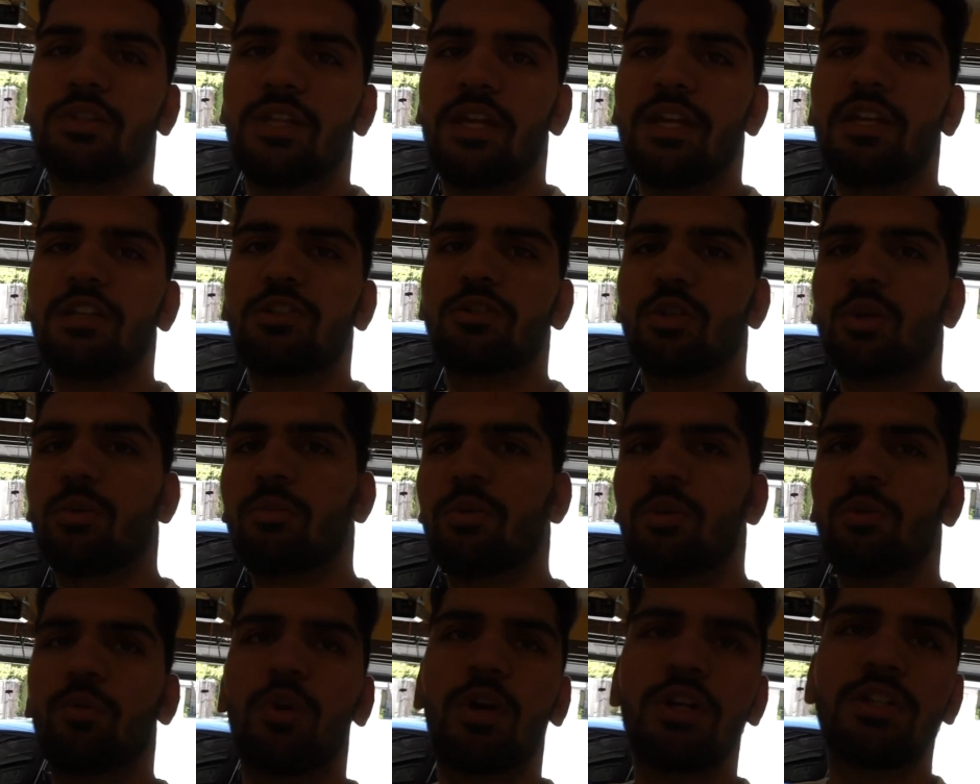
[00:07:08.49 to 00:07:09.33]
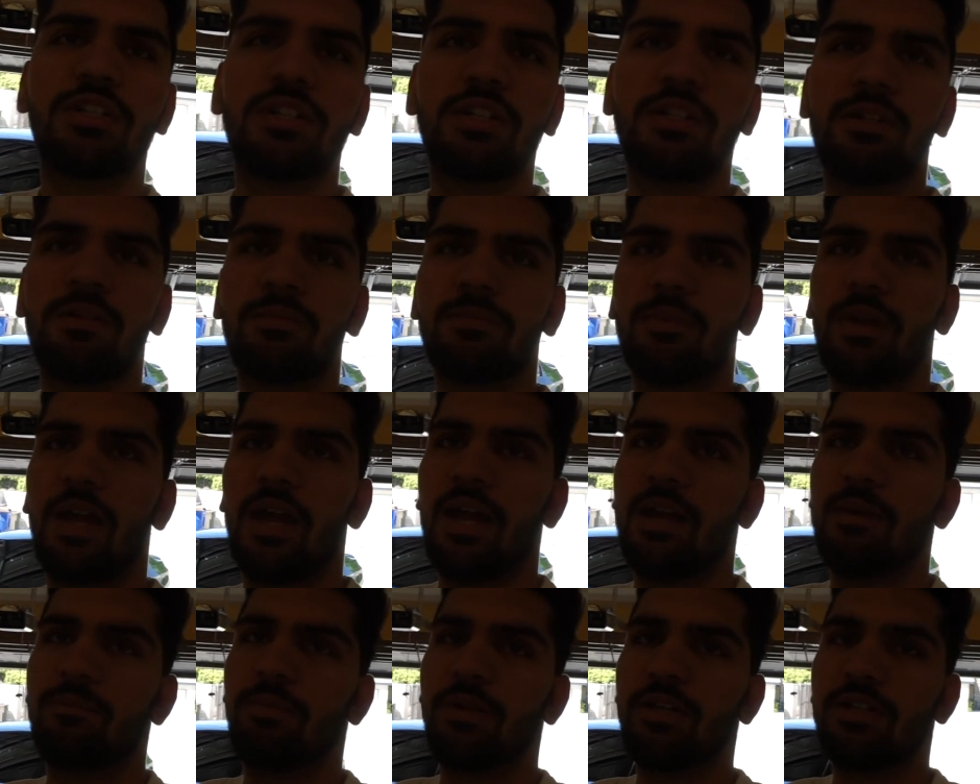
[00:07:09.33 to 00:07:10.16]
thank you so much for watching,
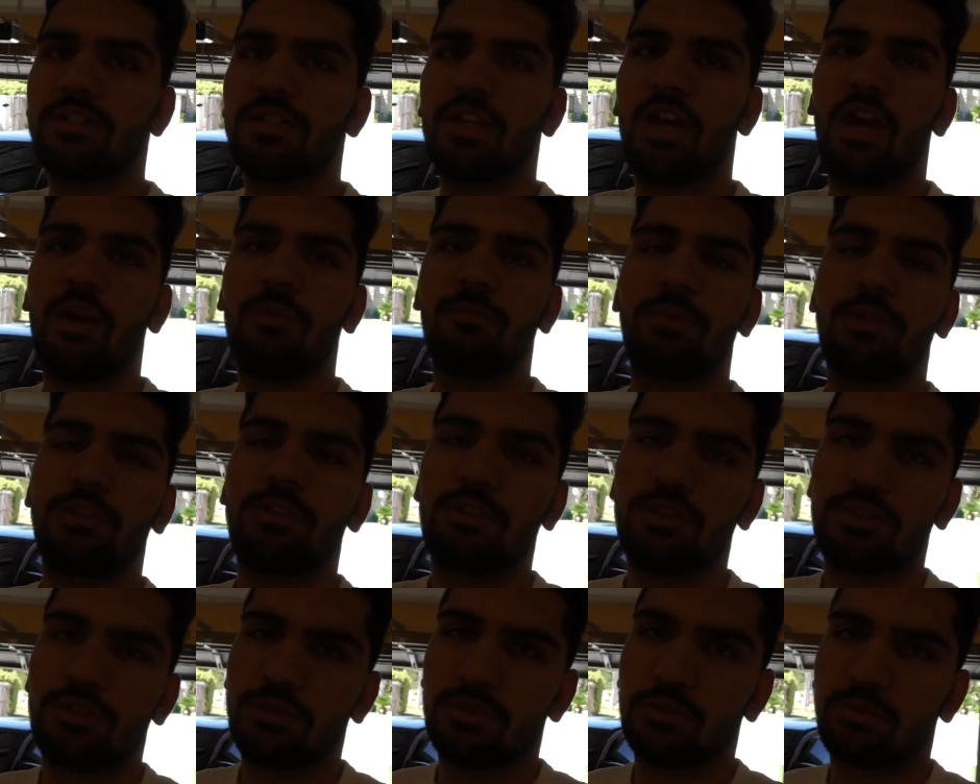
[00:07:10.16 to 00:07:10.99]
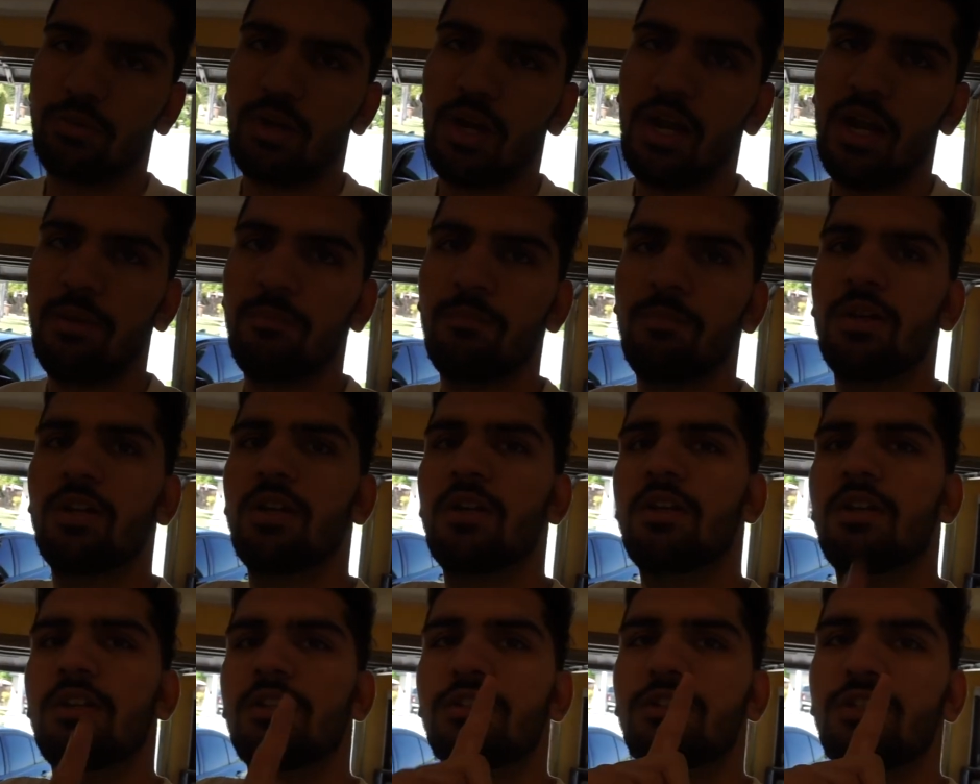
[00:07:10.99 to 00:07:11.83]
and peace out. Make sure to subscribe.
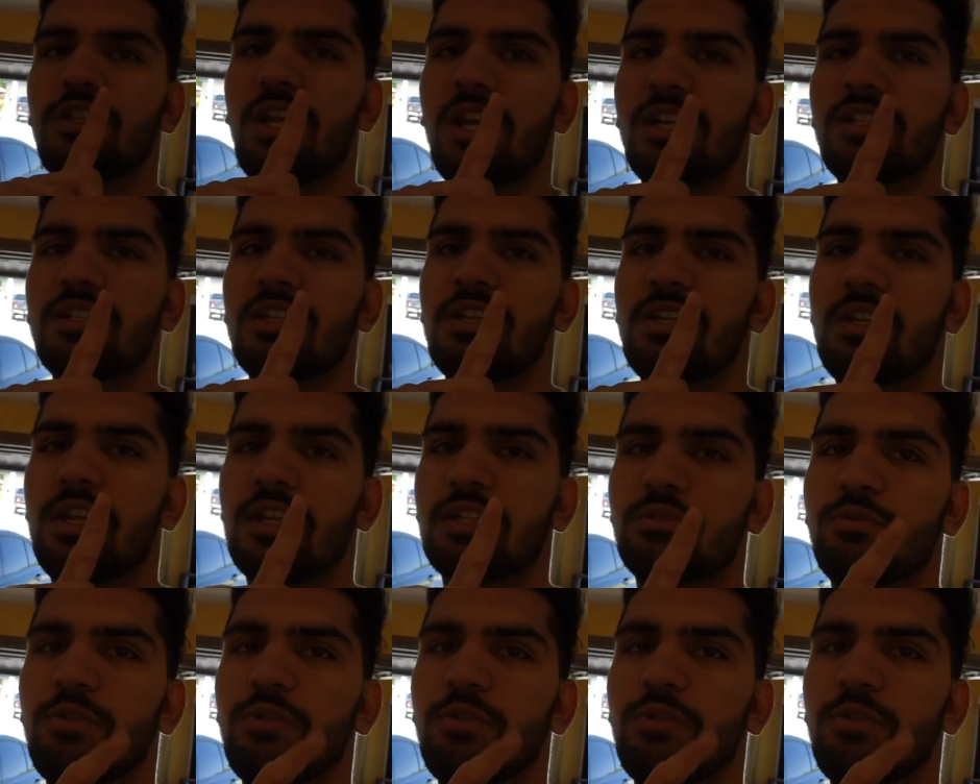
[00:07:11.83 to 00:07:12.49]
See you guys in the next